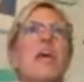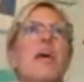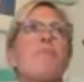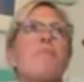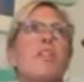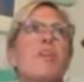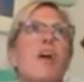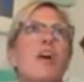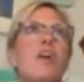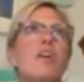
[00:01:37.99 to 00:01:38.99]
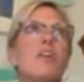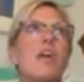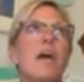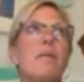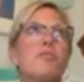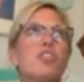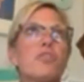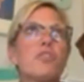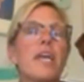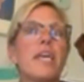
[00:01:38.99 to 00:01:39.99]
And with our
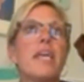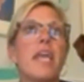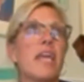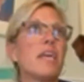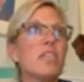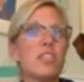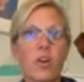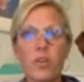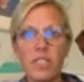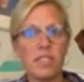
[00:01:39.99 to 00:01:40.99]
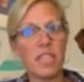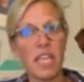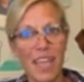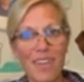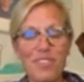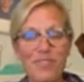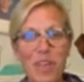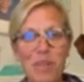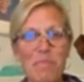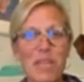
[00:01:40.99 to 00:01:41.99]
children and adults that have
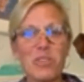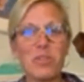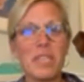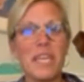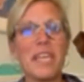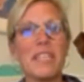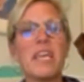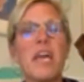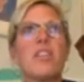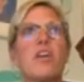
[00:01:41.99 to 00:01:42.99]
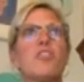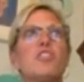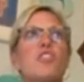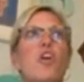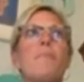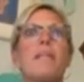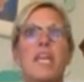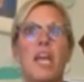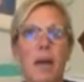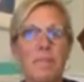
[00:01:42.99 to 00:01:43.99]
developmental needs, there are so many
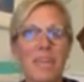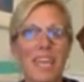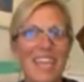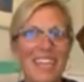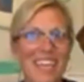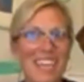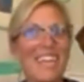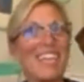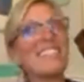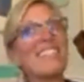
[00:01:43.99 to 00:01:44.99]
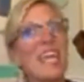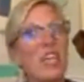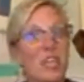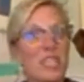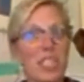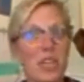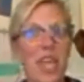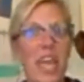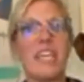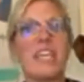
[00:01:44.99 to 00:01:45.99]
complicating layers that are
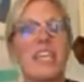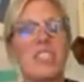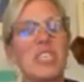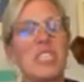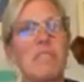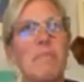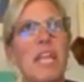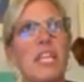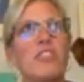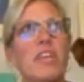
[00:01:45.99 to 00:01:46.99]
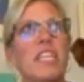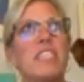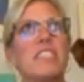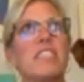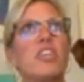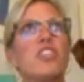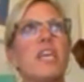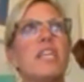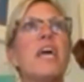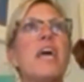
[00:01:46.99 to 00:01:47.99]
added into this potty training
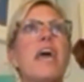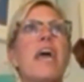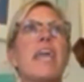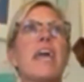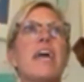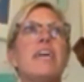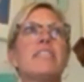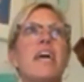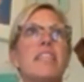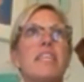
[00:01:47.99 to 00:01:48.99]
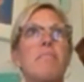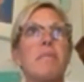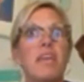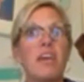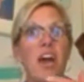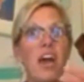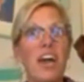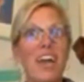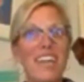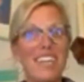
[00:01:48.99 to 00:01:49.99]
discussion. And I think
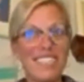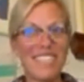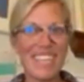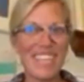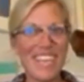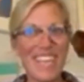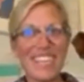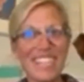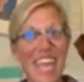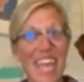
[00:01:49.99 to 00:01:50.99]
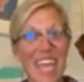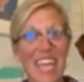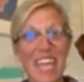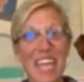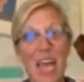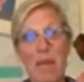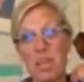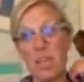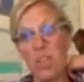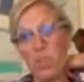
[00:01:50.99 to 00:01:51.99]
because it is an
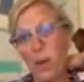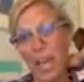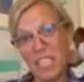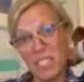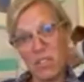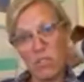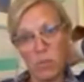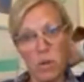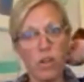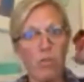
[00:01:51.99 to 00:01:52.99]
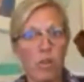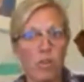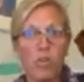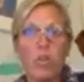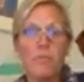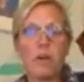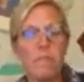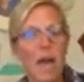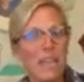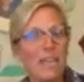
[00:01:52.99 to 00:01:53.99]
otherwise quote unquote normal
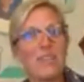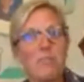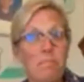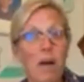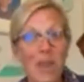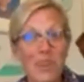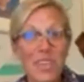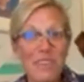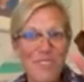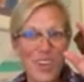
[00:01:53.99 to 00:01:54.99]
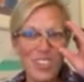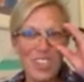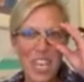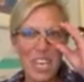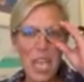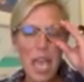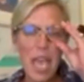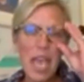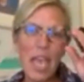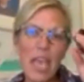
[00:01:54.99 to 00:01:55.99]
bodily function,
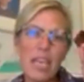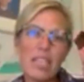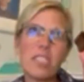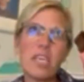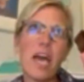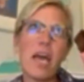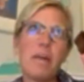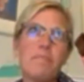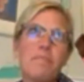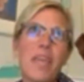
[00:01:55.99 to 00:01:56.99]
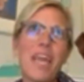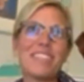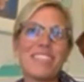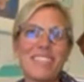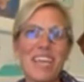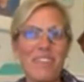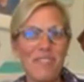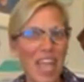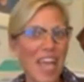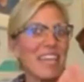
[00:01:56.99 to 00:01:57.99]
it has this kind of
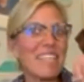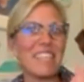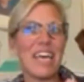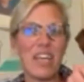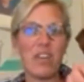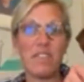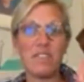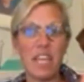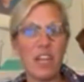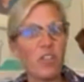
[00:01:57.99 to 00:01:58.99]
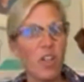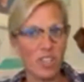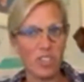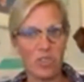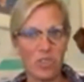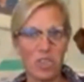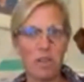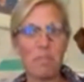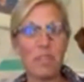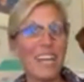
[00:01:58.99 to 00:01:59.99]
added layer of psychological
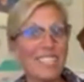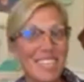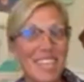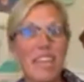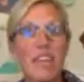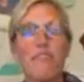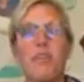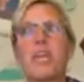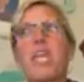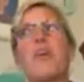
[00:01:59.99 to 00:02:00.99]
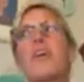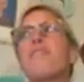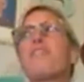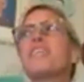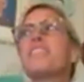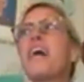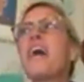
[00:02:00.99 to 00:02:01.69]
complexity for caregivers.